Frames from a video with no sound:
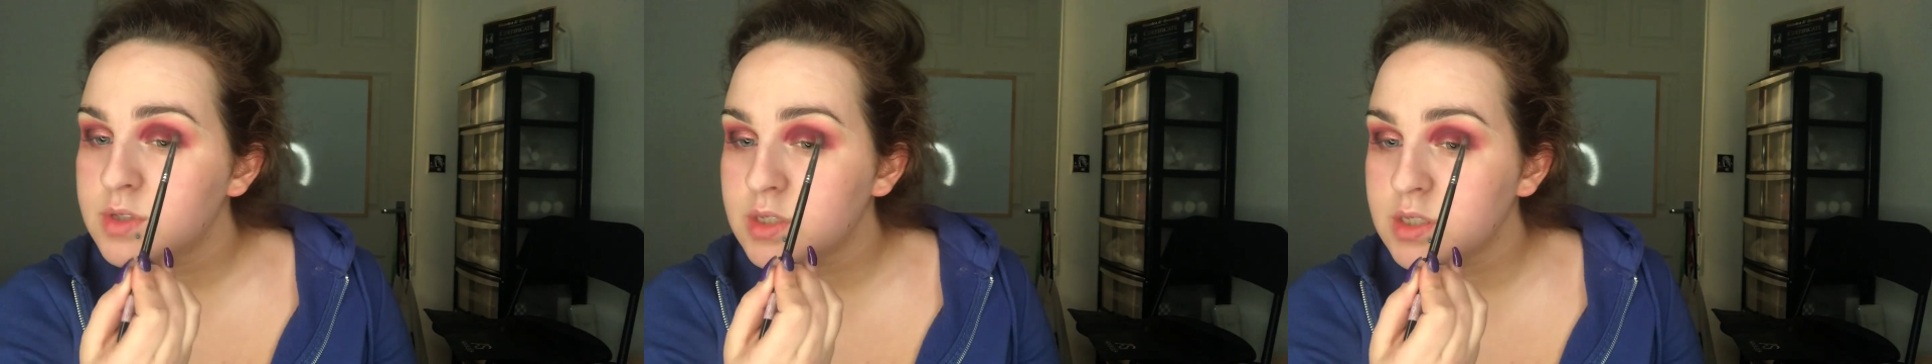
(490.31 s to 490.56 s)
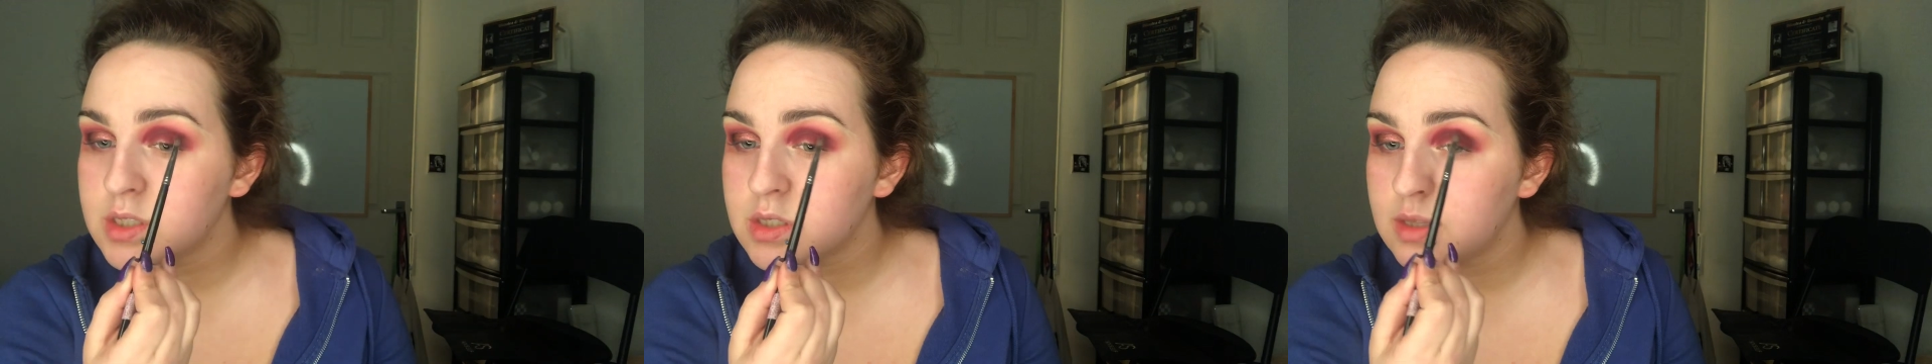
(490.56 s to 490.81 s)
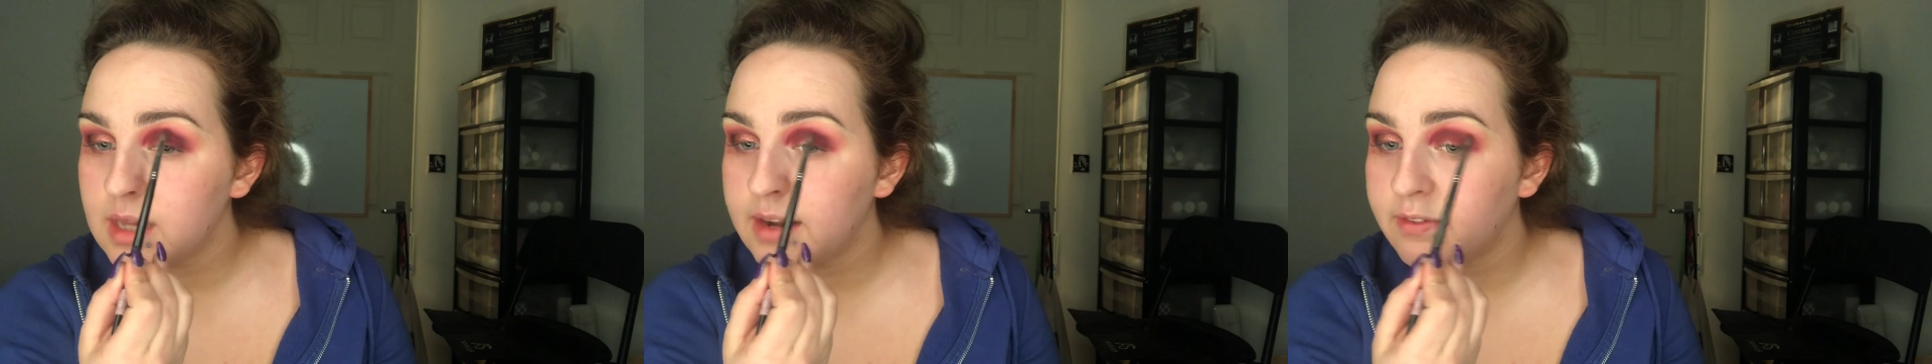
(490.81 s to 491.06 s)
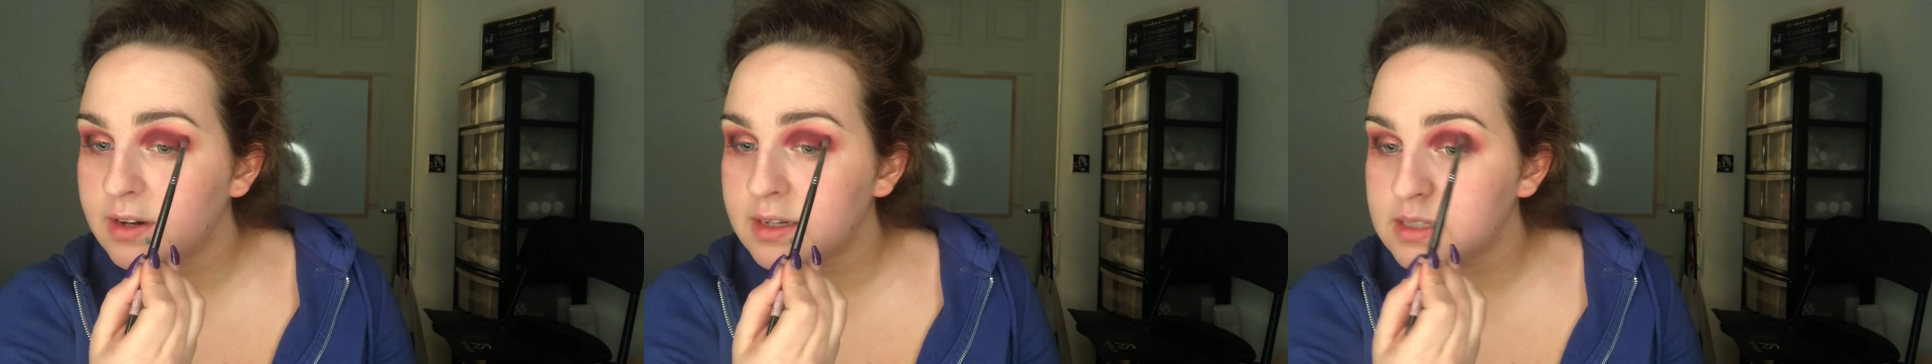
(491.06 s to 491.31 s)
just so that
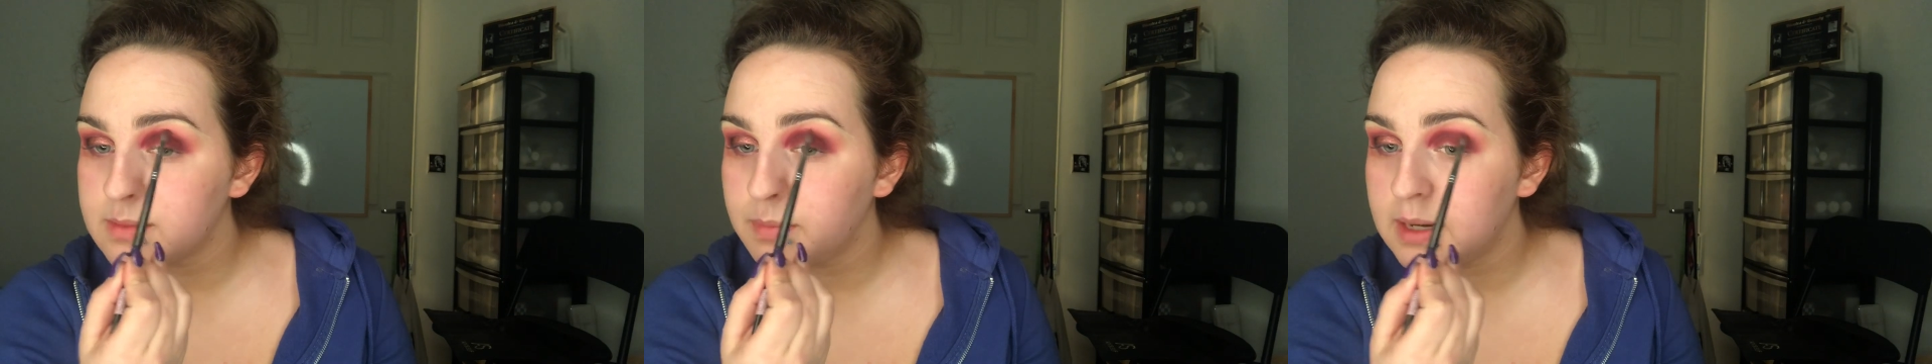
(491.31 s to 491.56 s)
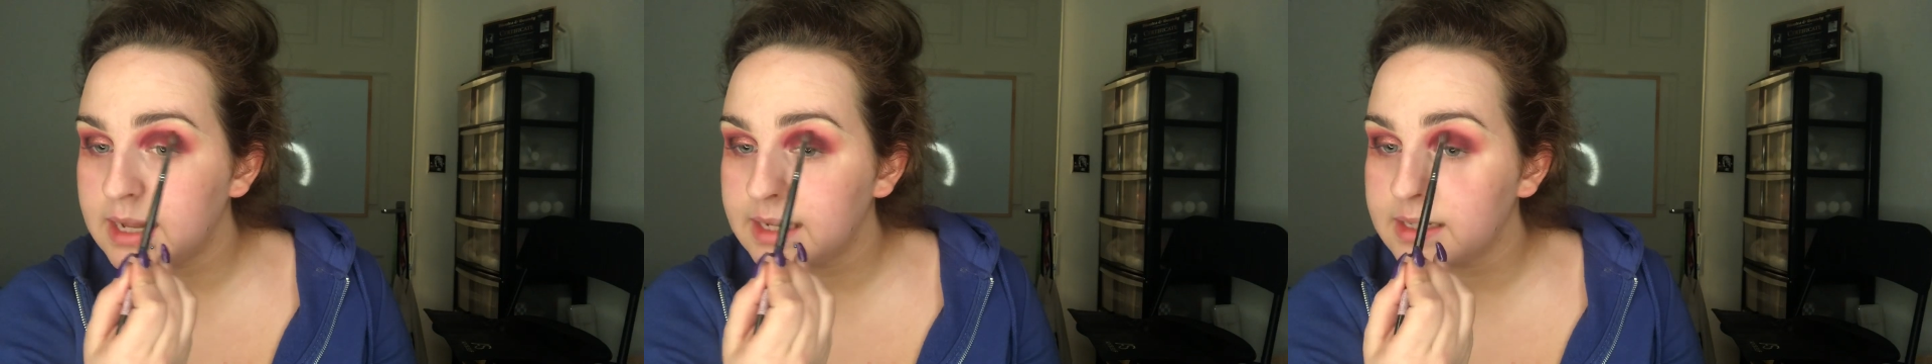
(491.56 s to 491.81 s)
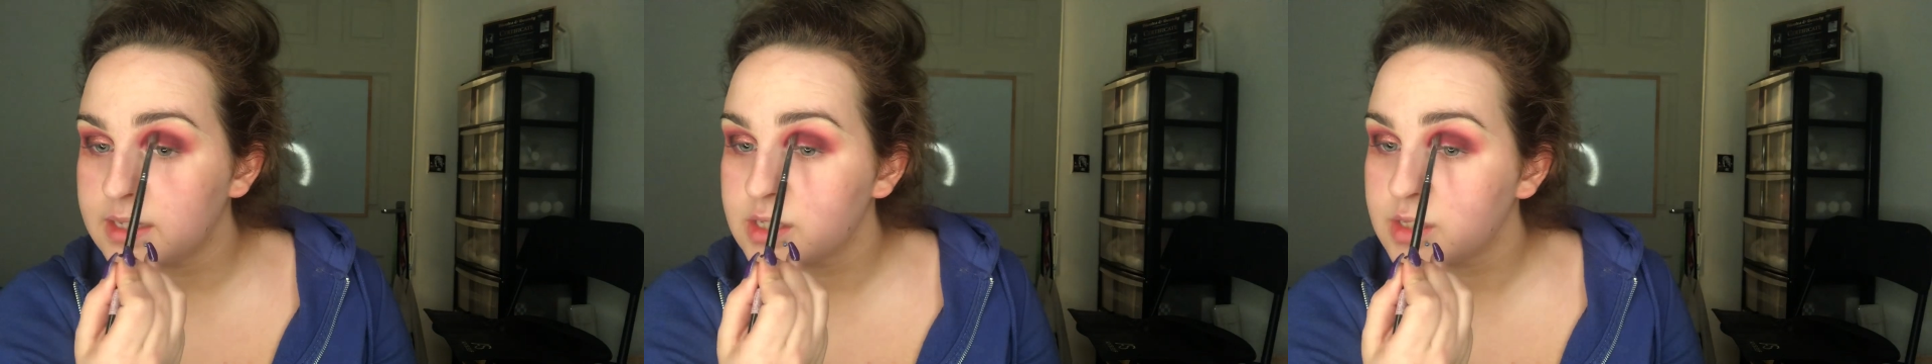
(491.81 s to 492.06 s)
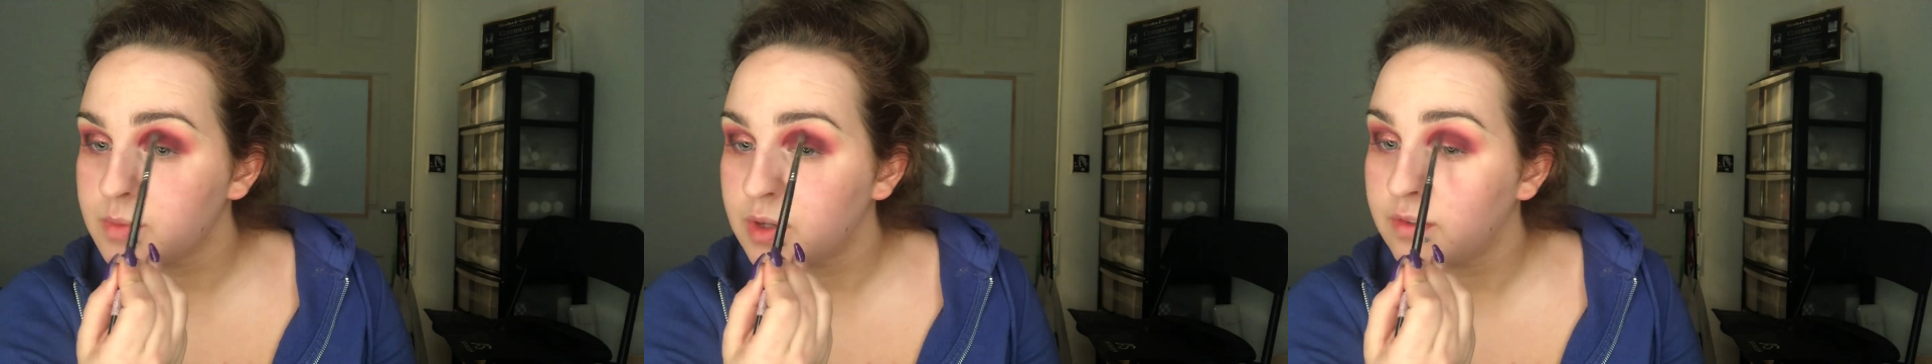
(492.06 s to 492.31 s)
everything's blended
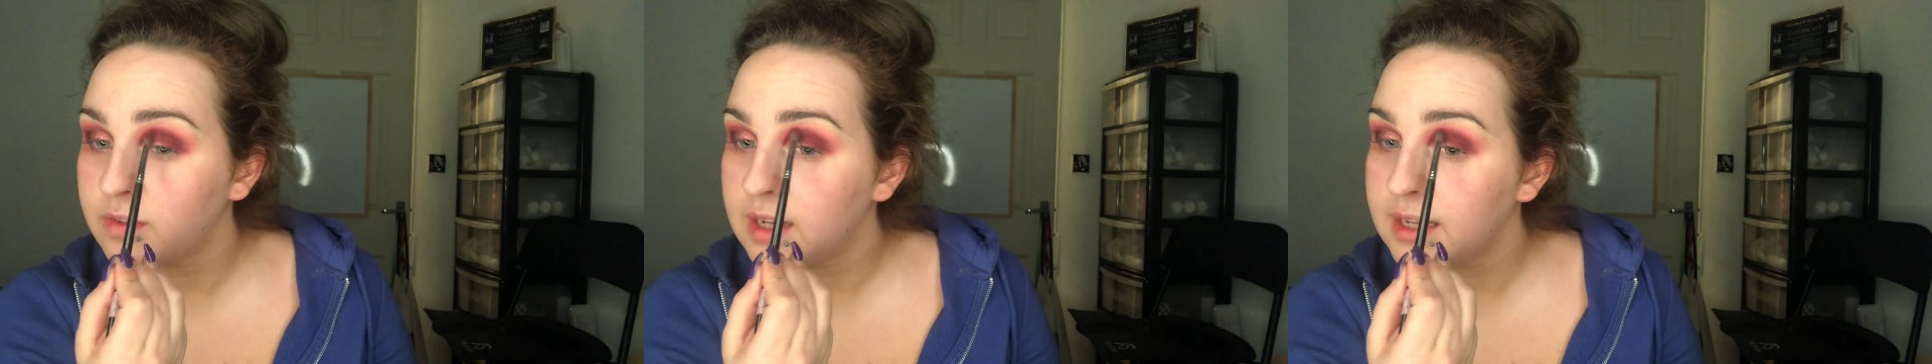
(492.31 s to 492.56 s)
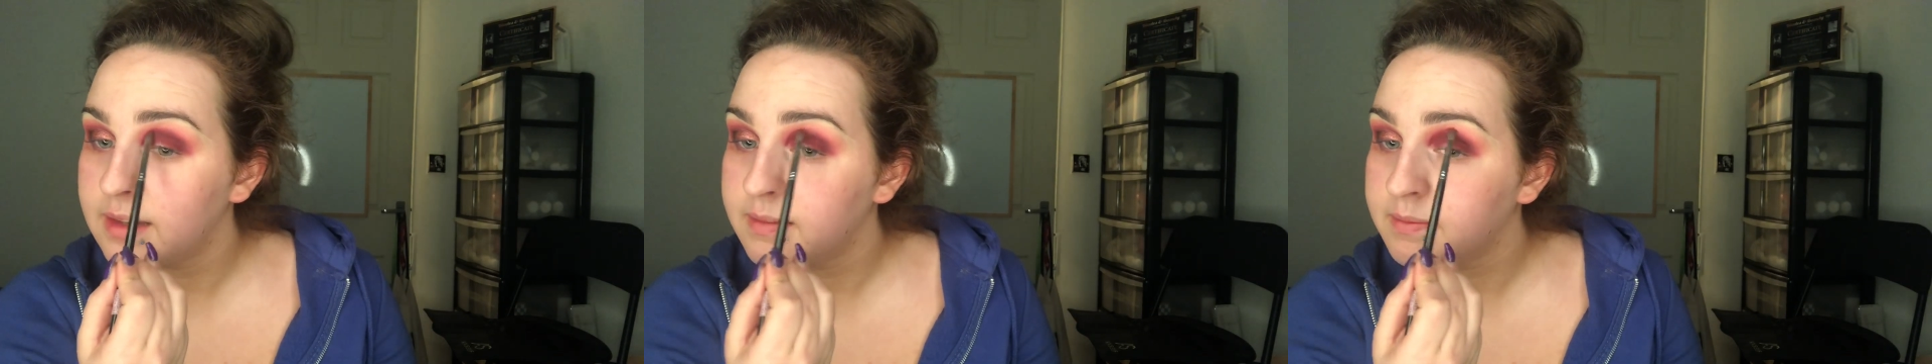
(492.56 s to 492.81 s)
smoothly.